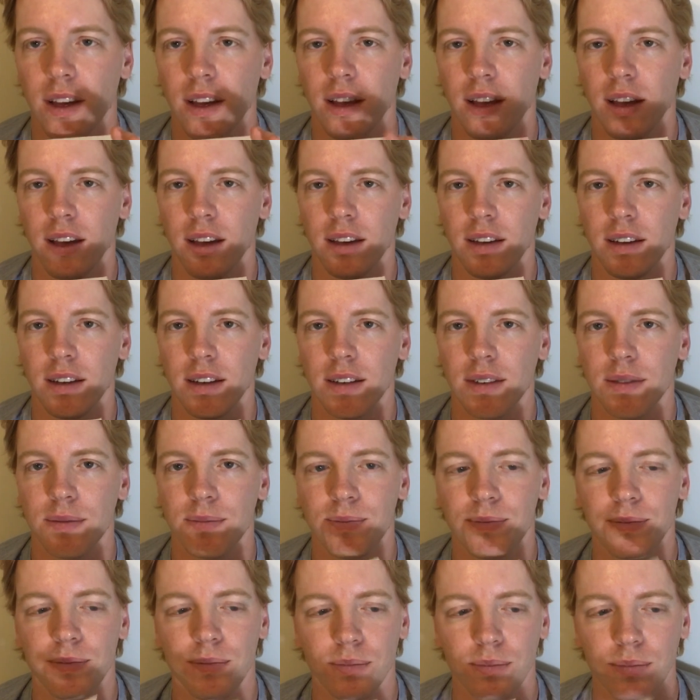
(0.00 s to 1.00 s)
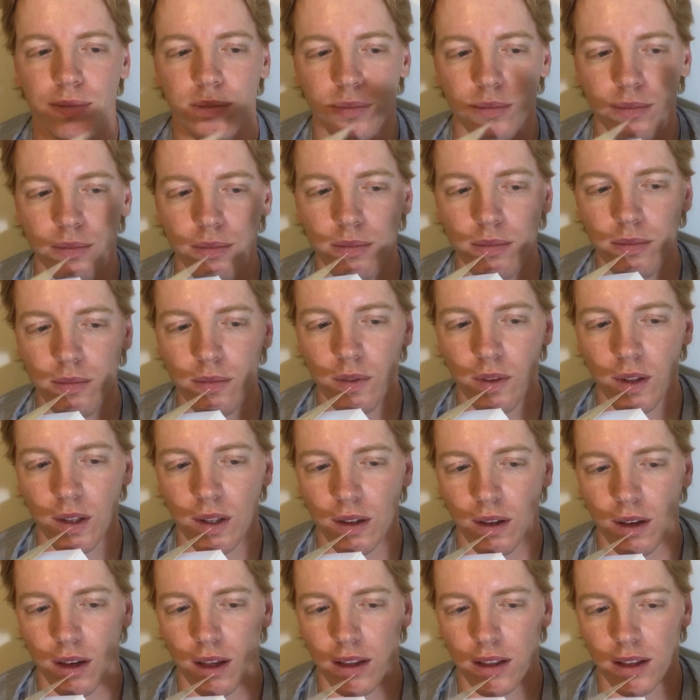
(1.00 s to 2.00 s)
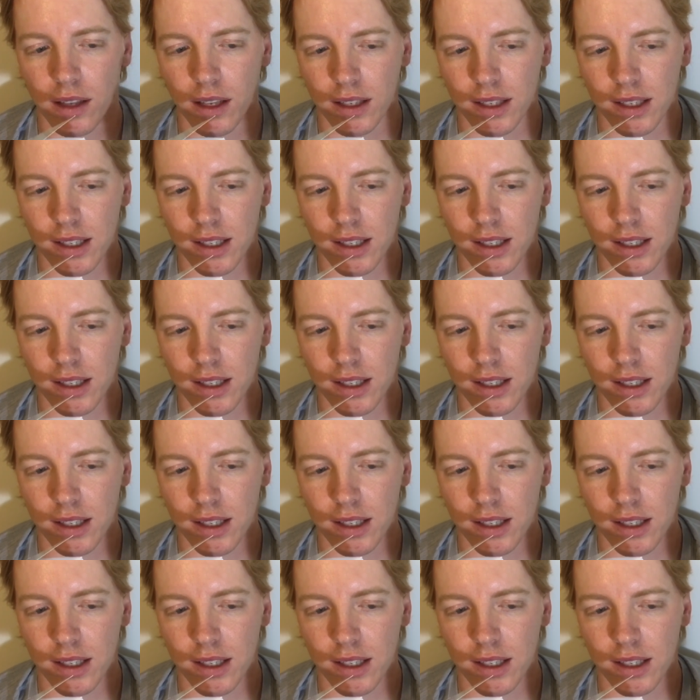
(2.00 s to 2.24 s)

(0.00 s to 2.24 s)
And the